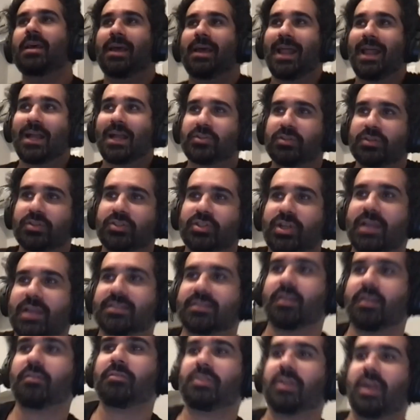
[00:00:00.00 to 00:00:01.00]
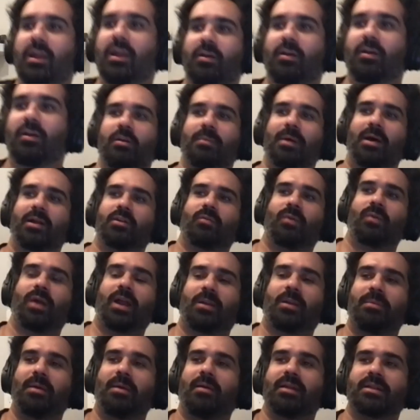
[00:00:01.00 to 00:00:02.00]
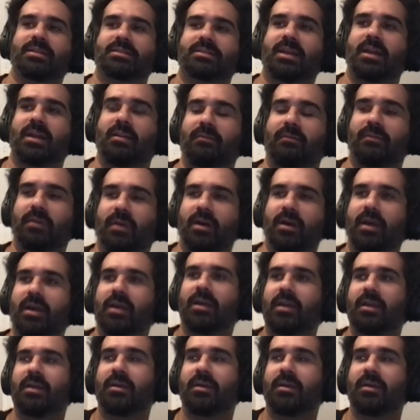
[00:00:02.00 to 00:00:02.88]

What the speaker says: And actually, Chazz, another thing I heard about direct mail that's kind of